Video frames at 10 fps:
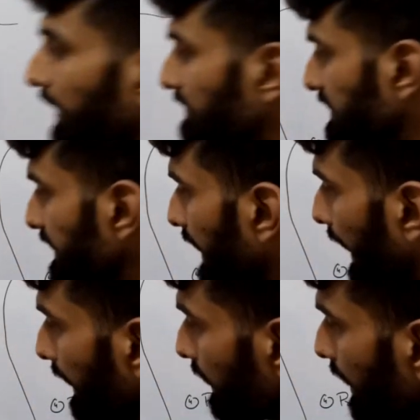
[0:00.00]
see
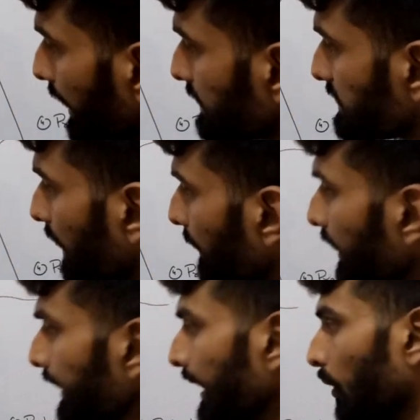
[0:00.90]
that
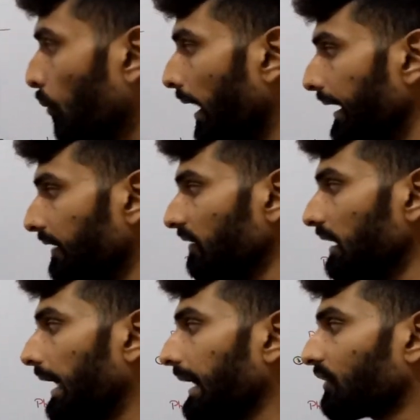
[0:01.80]
histamine, when it will
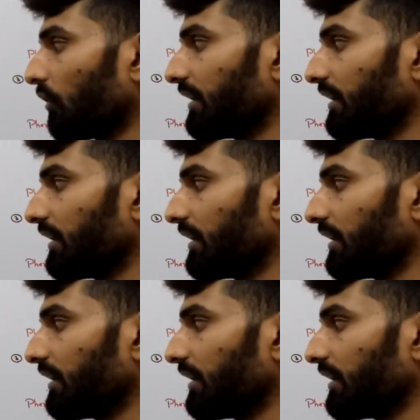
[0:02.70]
act on its